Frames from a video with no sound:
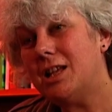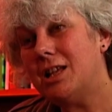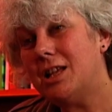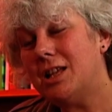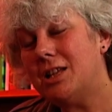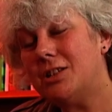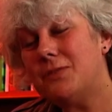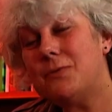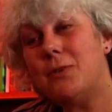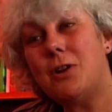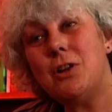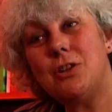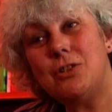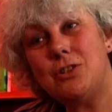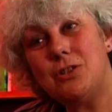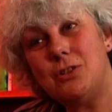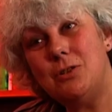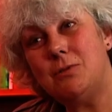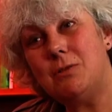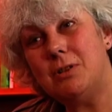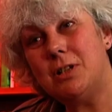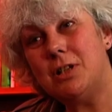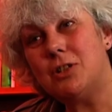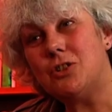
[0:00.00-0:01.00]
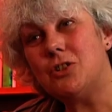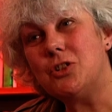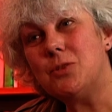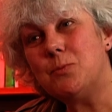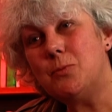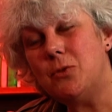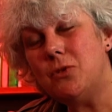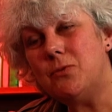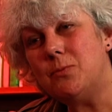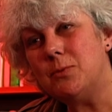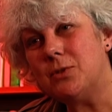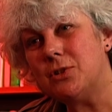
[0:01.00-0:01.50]
as far as new religious
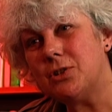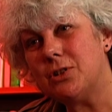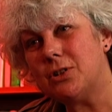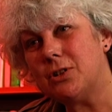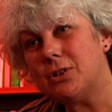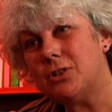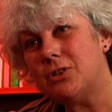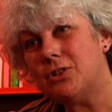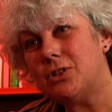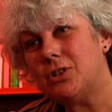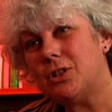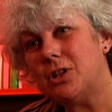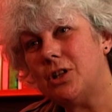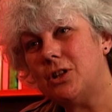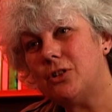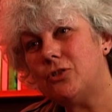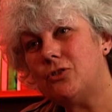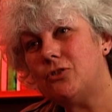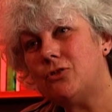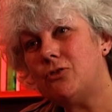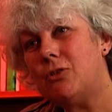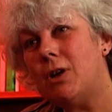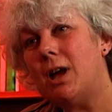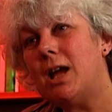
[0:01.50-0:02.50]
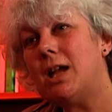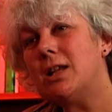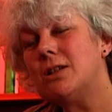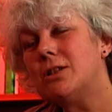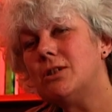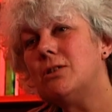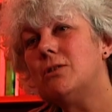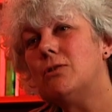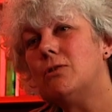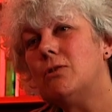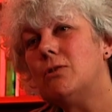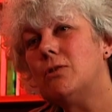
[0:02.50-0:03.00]
movements are concerned, tried
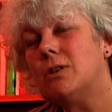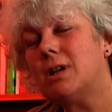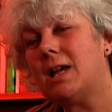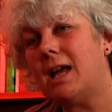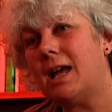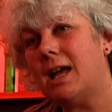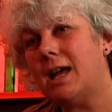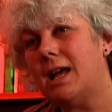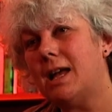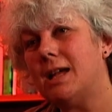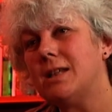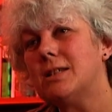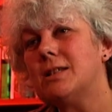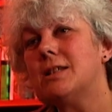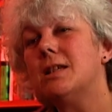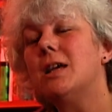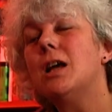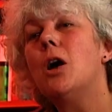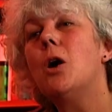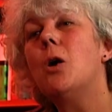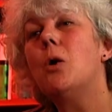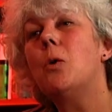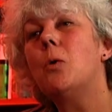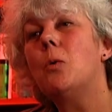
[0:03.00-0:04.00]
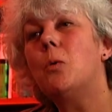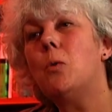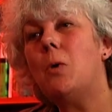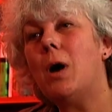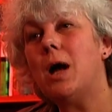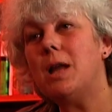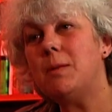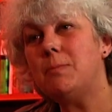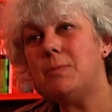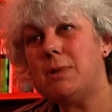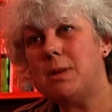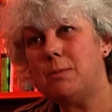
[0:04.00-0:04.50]
to look at
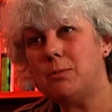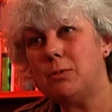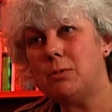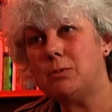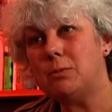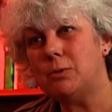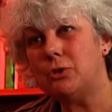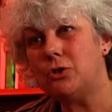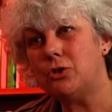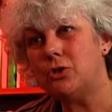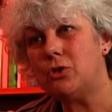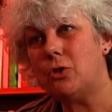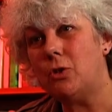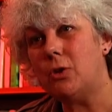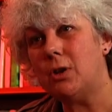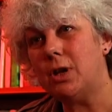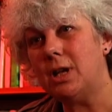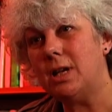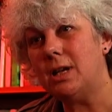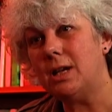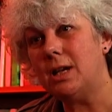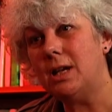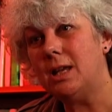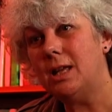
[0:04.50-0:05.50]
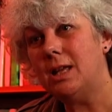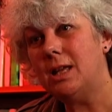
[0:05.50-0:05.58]
why people would join